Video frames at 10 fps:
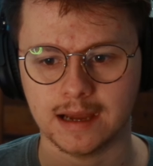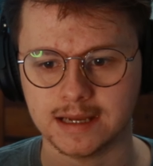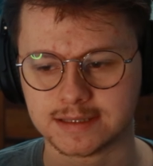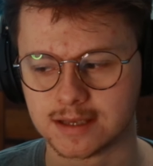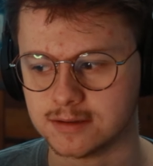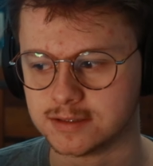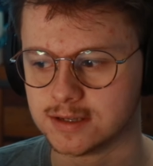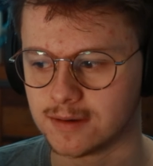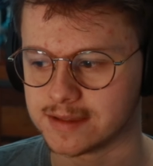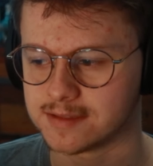So
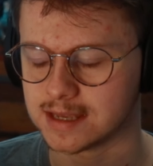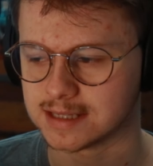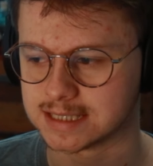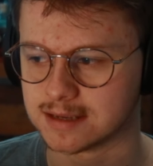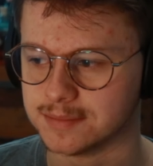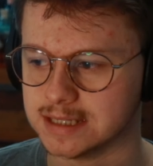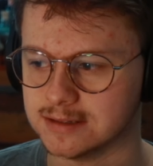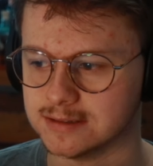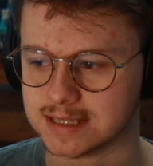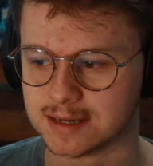do I think this could be
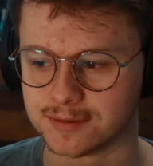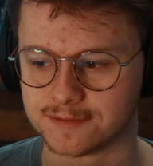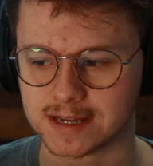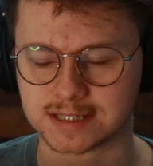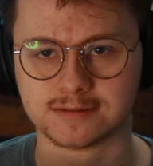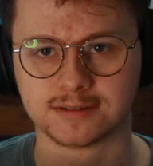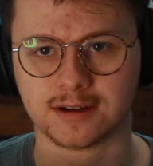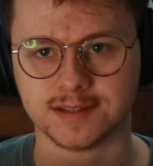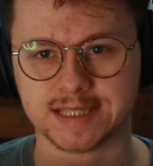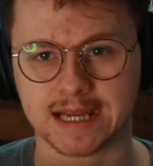used in a professional
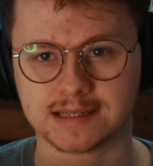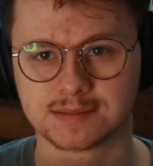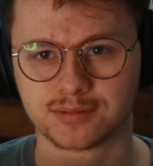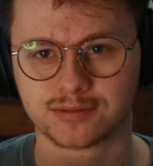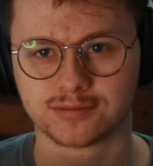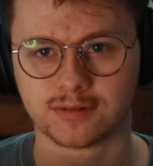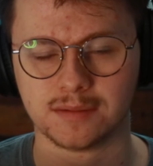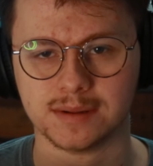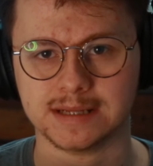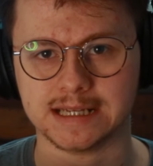context?
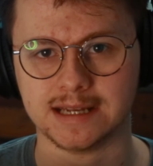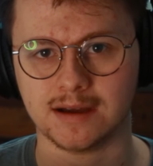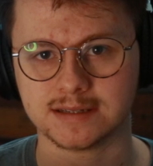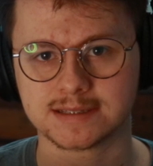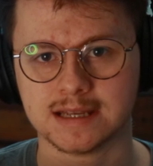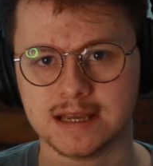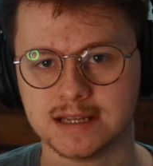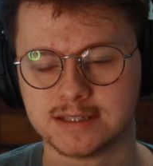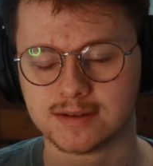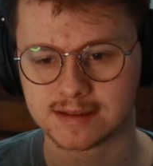Probably not.
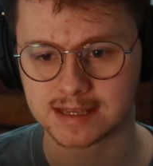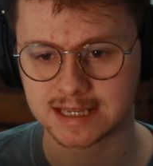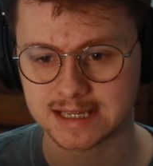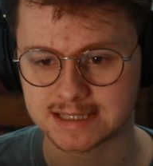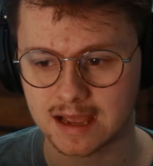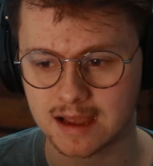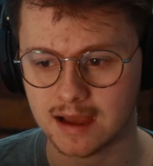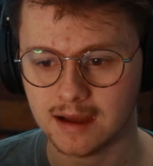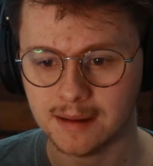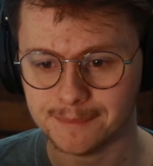Do I think it's
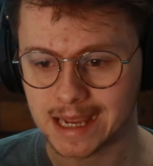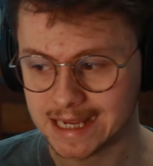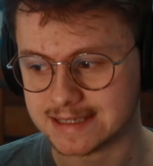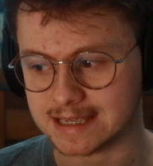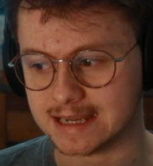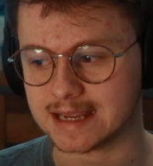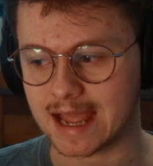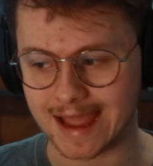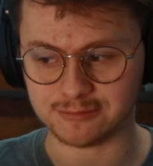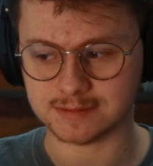amazing,
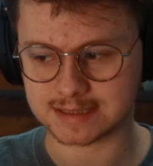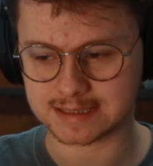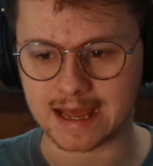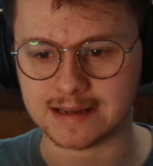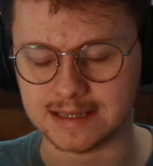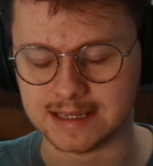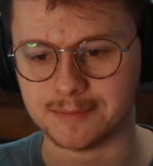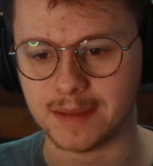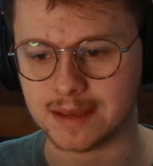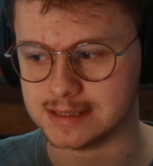outstanding,
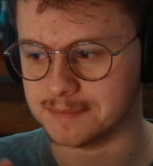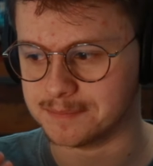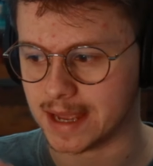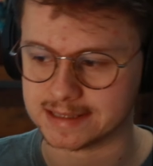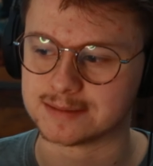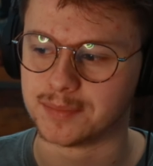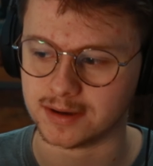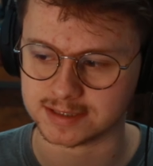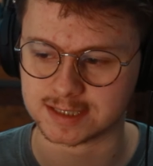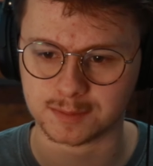and maybe the best
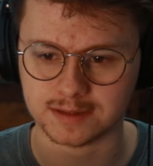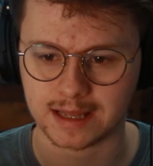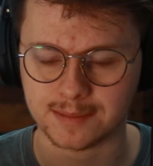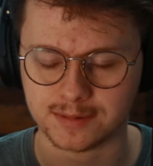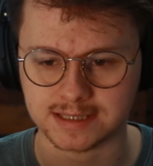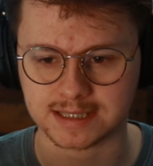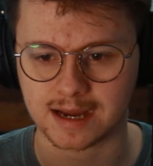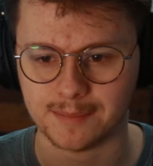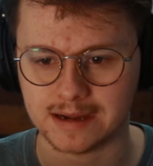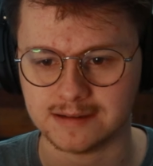possible library to
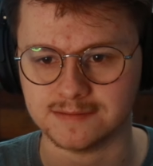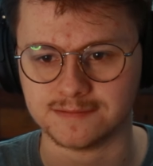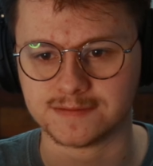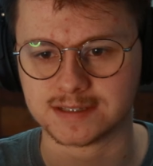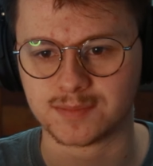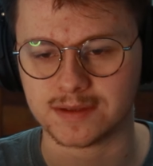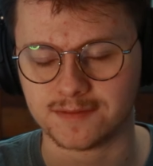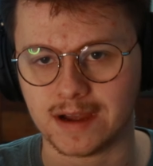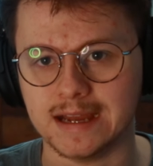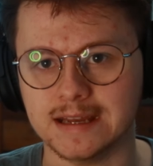come out of
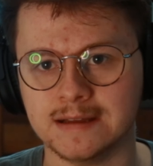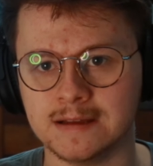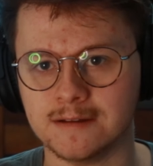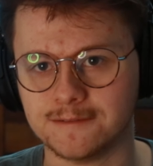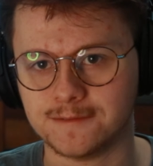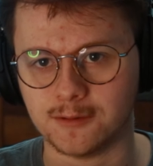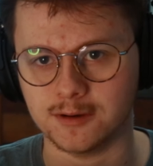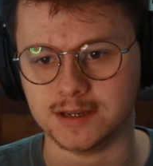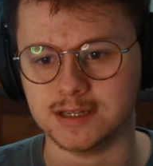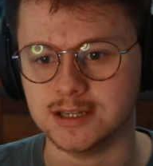Spitfire for
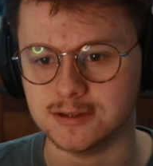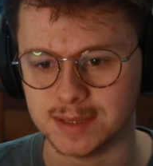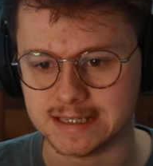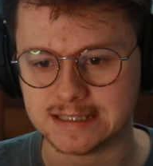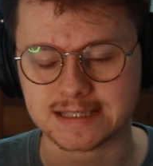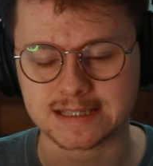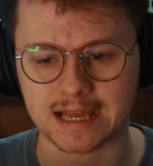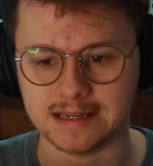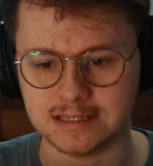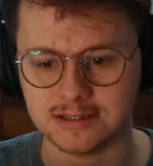newbies
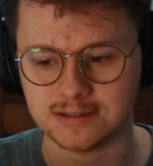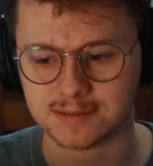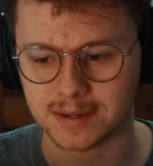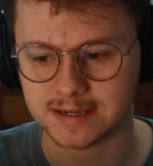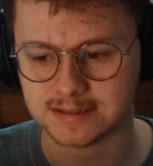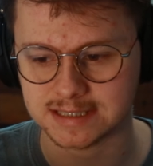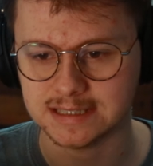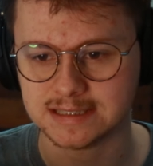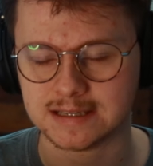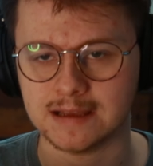and new
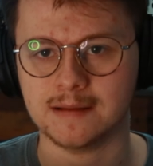composers?